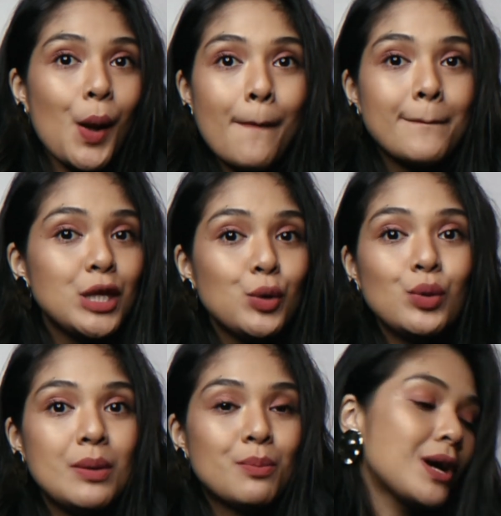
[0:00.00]
a
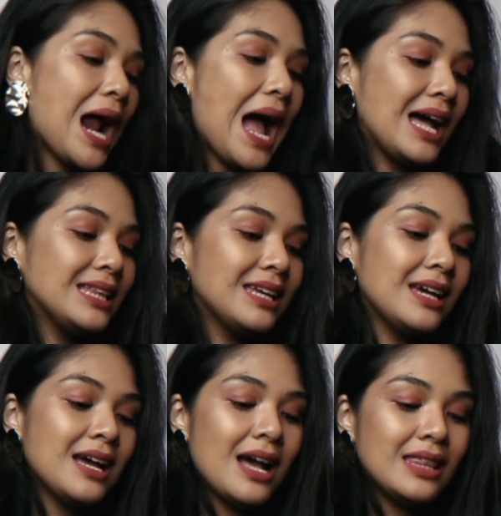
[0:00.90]
beauty brand,
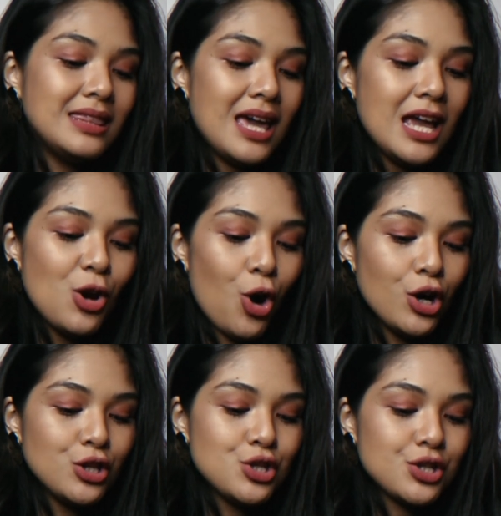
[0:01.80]
they
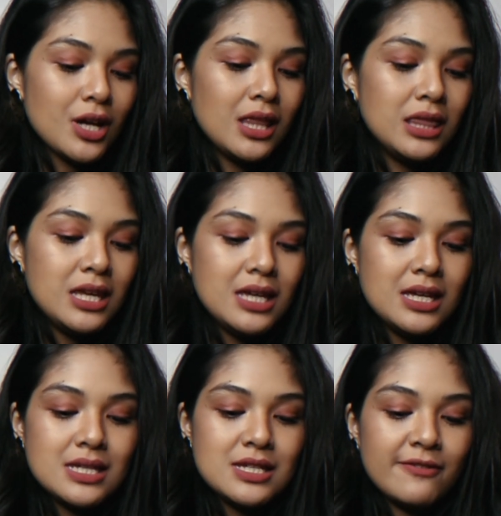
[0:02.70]
launched
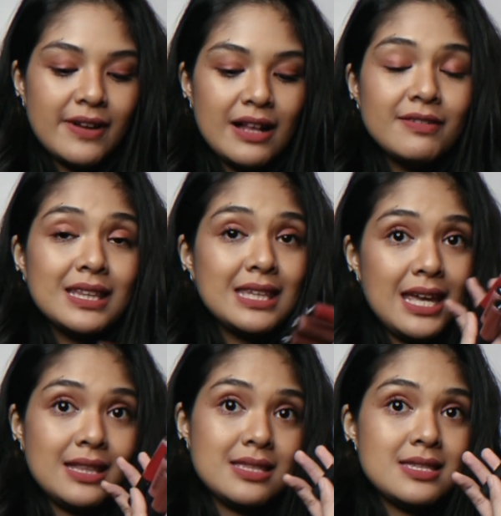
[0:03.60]
these velvet
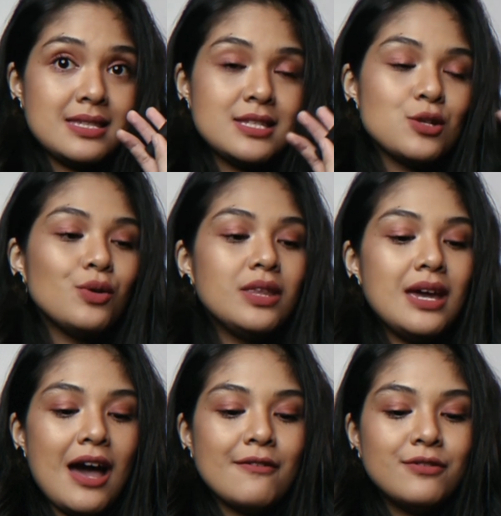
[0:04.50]
tints. So,
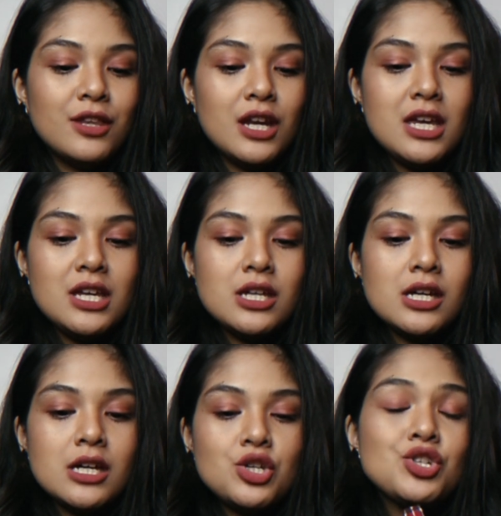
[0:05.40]
they have 3
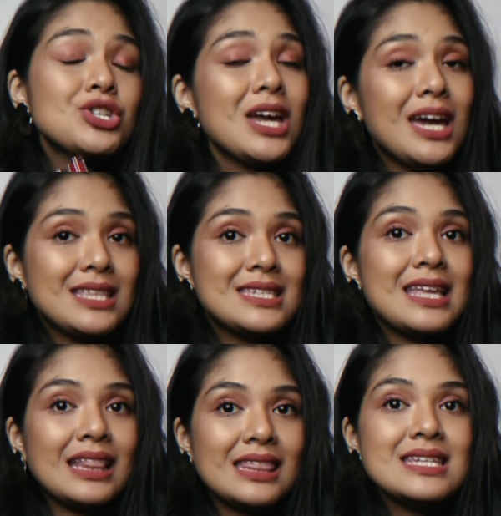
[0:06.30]
shades
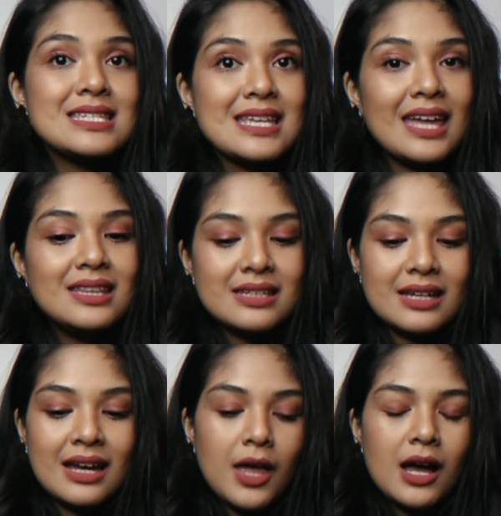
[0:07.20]
that they sent.
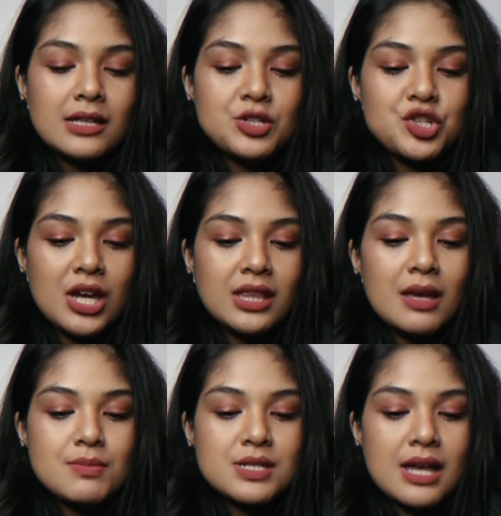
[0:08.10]
Ang shade
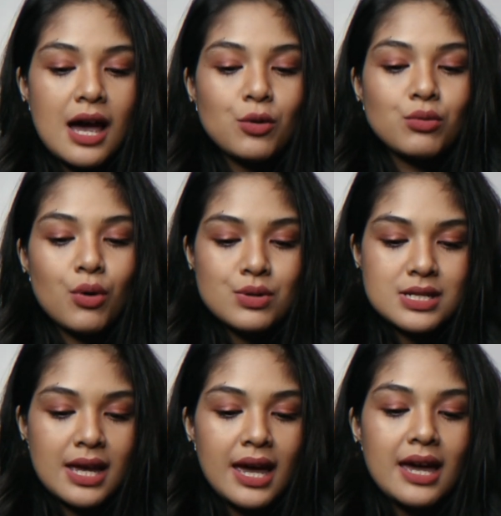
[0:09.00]
names niya,
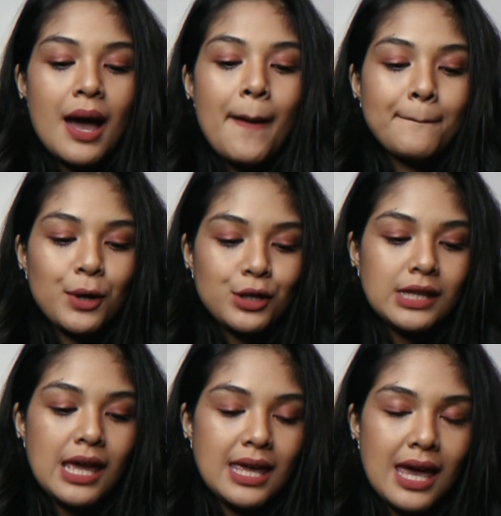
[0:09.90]
Rose,
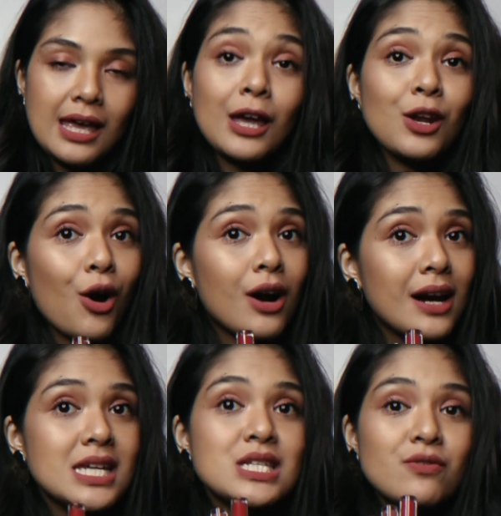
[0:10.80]
Birthday Cake, and
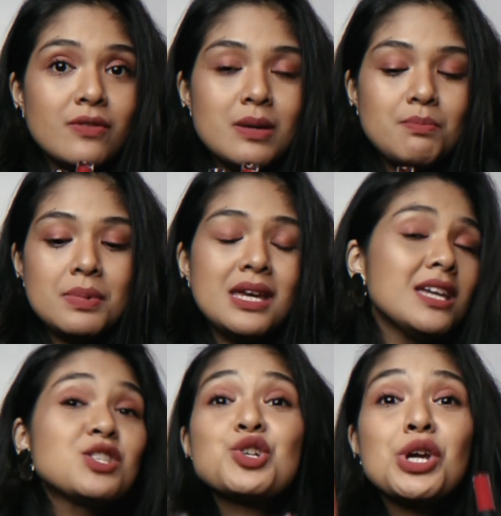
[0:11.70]
RSVP.
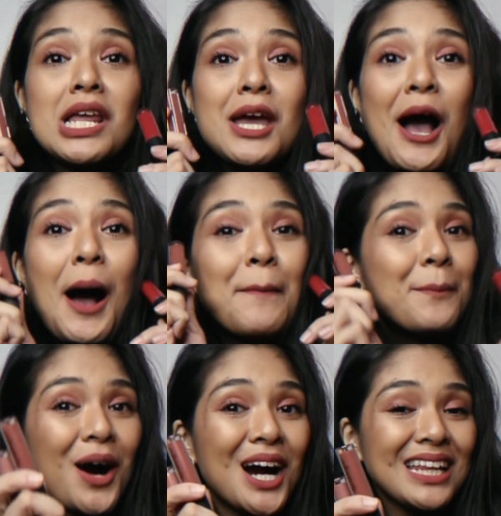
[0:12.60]
It's really a
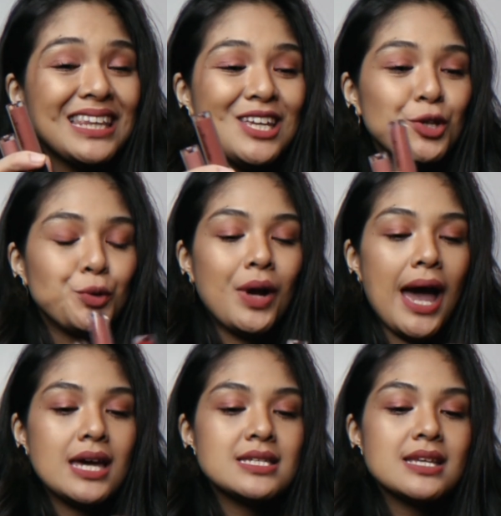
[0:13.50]
party, you
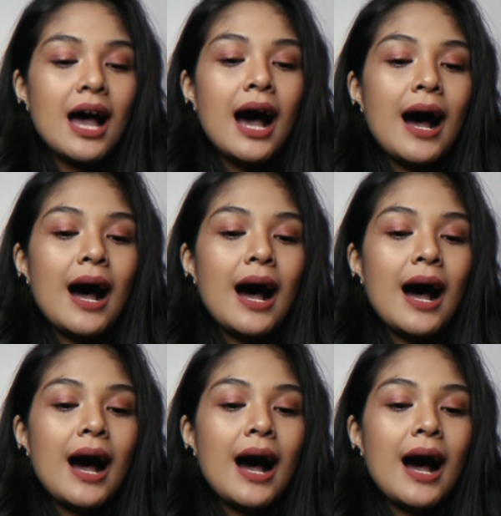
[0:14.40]
guys.